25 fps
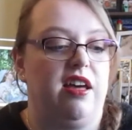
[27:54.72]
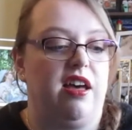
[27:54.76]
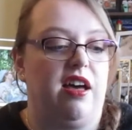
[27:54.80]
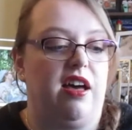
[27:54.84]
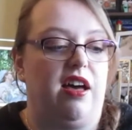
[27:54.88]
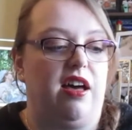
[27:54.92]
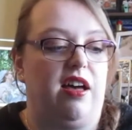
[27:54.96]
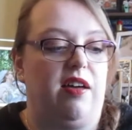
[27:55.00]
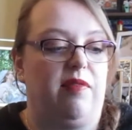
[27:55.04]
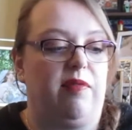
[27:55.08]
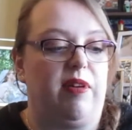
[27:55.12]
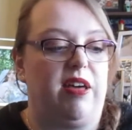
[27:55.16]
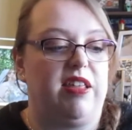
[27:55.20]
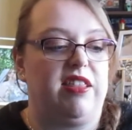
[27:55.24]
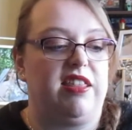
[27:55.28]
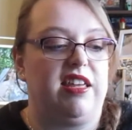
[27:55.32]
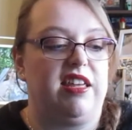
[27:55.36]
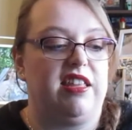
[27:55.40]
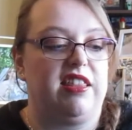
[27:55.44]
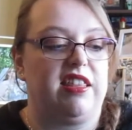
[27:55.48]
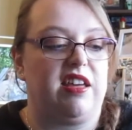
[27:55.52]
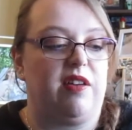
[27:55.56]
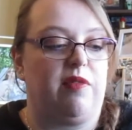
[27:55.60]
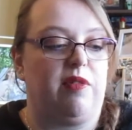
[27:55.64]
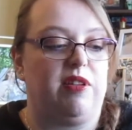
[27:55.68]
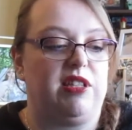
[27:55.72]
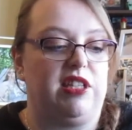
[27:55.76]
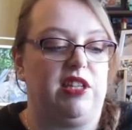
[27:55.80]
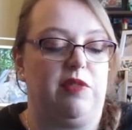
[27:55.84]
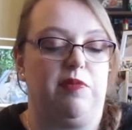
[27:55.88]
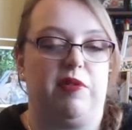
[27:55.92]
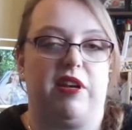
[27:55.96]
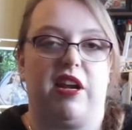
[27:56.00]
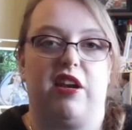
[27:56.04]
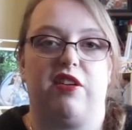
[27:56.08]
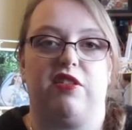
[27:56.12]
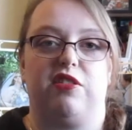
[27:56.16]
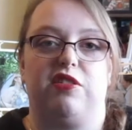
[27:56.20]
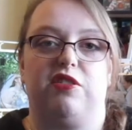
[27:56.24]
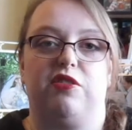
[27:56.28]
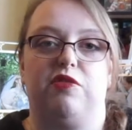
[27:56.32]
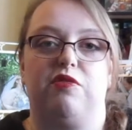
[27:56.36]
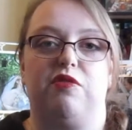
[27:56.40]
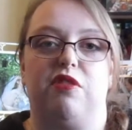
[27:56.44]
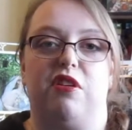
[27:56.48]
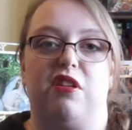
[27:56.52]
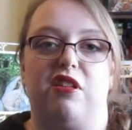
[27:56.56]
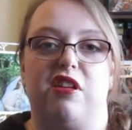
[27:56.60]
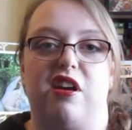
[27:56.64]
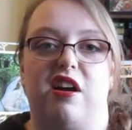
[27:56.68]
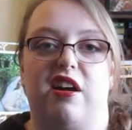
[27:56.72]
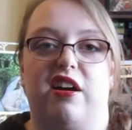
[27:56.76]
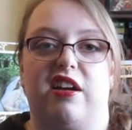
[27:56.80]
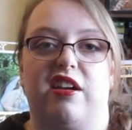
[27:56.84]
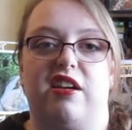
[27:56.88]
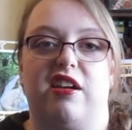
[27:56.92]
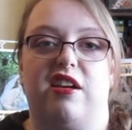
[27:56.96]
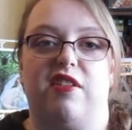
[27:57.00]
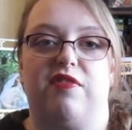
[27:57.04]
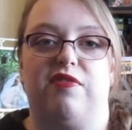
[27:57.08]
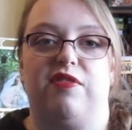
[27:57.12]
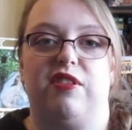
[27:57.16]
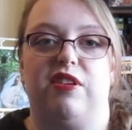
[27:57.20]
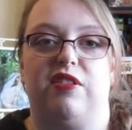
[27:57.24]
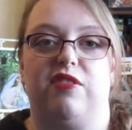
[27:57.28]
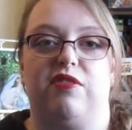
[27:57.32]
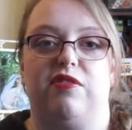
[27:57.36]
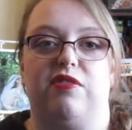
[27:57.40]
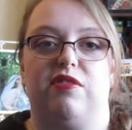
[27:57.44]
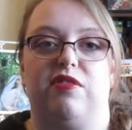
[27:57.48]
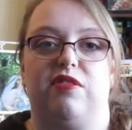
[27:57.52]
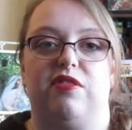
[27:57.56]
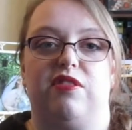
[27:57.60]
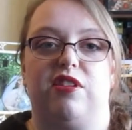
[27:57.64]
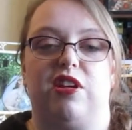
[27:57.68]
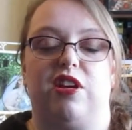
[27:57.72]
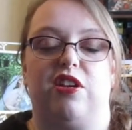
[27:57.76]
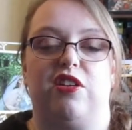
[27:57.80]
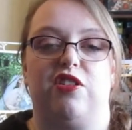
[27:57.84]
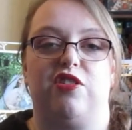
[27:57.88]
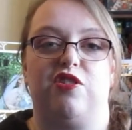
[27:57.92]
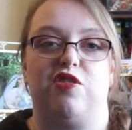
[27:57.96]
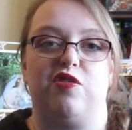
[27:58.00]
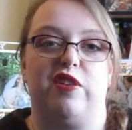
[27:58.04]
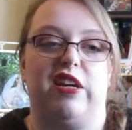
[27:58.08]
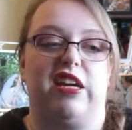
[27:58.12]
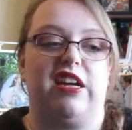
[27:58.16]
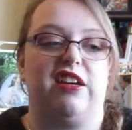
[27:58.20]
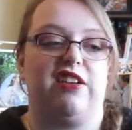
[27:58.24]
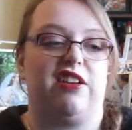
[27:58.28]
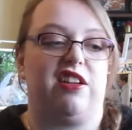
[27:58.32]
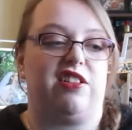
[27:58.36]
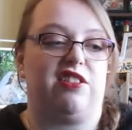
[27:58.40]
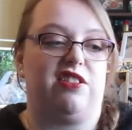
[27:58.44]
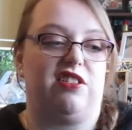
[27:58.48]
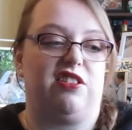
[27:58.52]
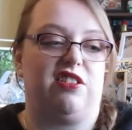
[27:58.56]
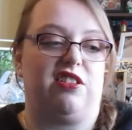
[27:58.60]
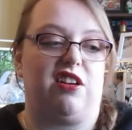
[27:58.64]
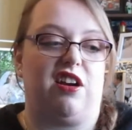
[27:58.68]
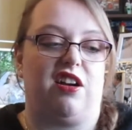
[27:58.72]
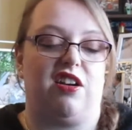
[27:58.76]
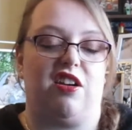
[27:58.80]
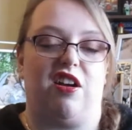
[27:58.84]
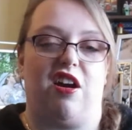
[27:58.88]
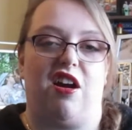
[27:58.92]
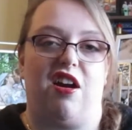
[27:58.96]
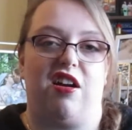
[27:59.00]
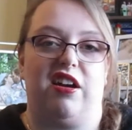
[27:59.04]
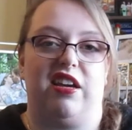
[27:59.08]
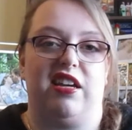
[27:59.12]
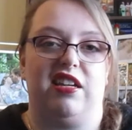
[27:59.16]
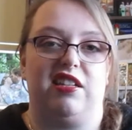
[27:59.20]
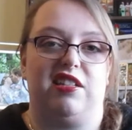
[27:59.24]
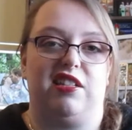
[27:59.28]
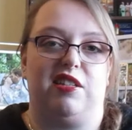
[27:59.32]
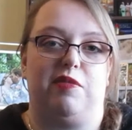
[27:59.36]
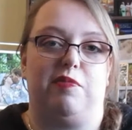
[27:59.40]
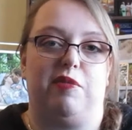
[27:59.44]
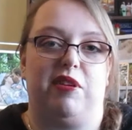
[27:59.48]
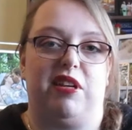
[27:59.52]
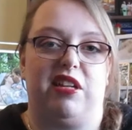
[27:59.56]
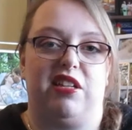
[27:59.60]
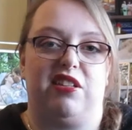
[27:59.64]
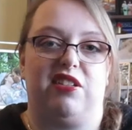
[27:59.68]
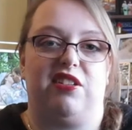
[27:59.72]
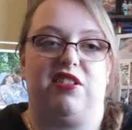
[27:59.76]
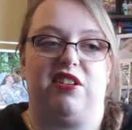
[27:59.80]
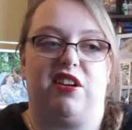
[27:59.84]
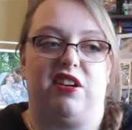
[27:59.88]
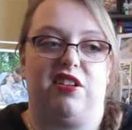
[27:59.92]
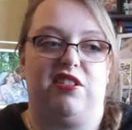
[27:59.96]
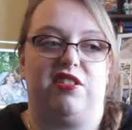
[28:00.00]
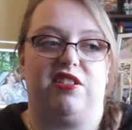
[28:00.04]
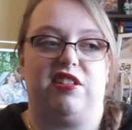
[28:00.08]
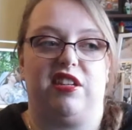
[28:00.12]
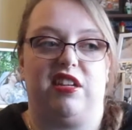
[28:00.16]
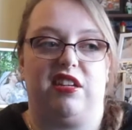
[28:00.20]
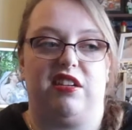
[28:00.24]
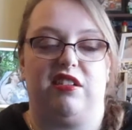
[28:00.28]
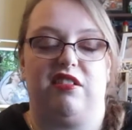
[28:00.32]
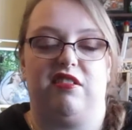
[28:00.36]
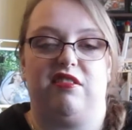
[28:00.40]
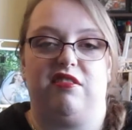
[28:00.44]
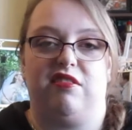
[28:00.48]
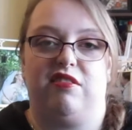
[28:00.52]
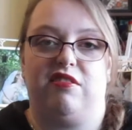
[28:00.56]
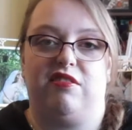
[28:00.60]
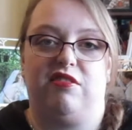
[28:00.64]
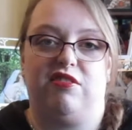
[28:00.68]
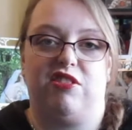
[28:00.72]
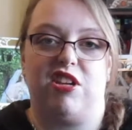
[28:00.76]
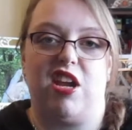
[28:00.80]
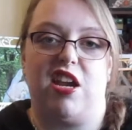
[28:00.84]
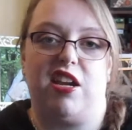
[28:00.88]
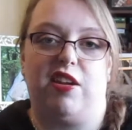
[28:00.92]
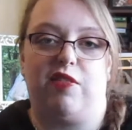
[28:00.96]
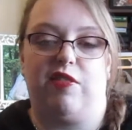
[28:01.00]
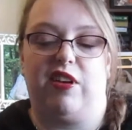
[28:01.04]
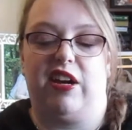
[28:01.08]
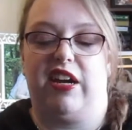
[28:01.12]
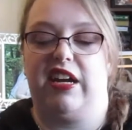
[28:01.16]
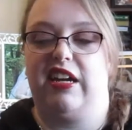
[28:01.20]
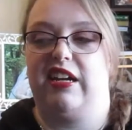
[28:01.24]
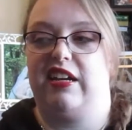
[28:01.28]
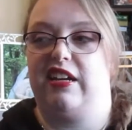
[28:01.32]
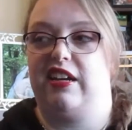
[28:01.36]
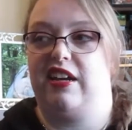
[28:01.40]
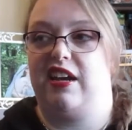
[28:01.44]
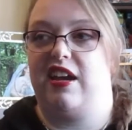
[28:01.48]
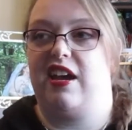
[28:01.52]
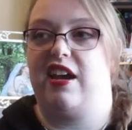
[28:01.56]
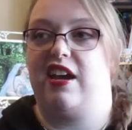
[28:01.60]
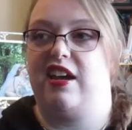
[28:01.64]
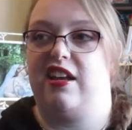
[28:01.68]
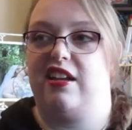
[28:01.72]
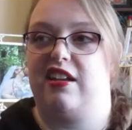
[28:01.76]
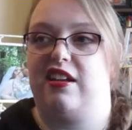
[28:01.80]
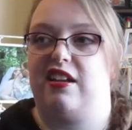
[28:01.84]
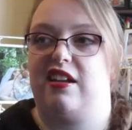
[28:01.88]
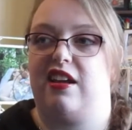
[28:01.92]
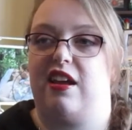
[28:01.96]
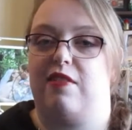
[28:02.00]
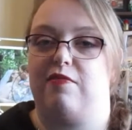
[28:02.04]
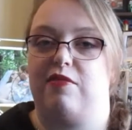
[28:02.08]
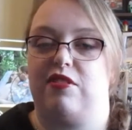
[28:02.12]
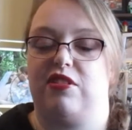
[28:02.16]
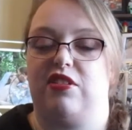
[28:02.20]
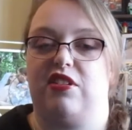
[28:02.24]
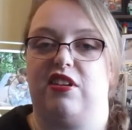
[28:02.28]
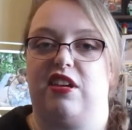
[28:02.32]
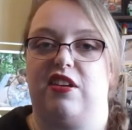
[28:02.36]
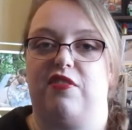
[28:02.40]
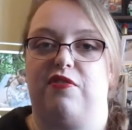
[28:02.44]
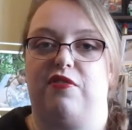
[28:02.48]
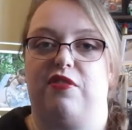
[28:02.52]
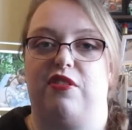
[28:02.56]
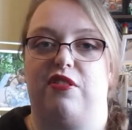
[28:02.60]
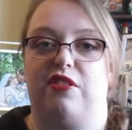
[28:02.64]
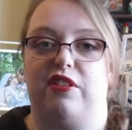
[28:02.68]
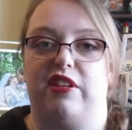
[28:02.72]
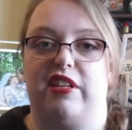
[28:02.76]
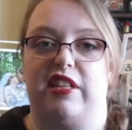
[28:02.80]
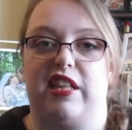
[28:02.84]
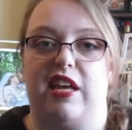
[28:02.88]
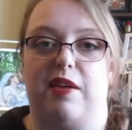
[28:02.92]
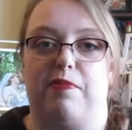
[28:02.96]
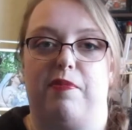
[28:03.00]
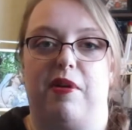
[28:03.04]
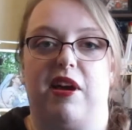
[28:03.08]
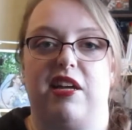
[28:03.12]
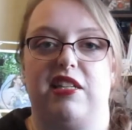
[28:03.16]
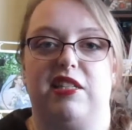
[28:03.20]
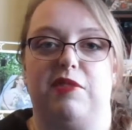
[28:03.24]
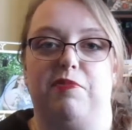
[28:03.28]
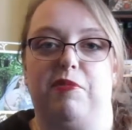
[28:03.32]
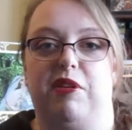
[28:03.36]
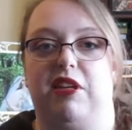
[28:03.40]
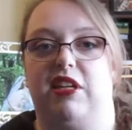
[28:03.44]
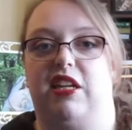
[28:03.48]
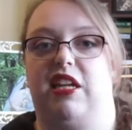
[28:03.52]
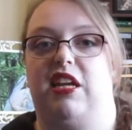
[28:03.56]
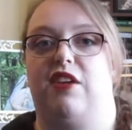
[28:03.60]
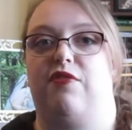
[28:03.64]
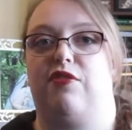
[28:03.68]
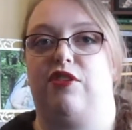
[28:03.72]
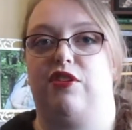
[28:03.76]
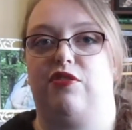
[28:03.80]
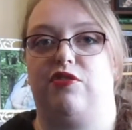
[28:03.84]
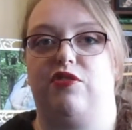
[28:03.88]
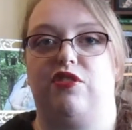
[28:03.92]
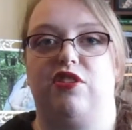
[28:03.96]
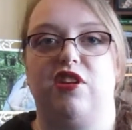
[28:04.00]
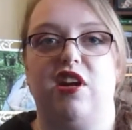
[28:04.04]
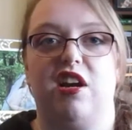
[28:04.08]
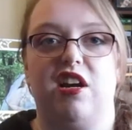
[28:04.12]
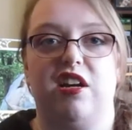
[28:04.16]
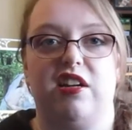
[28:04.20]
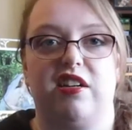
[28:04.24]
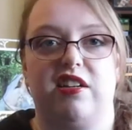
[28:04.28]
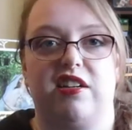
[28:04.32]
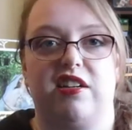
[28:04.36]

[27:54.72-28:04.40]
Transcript: I think that once you've been out of school long enough, your new year doesn't start in August, but it starts in January. And I'm just looking forward to that possibility of a new start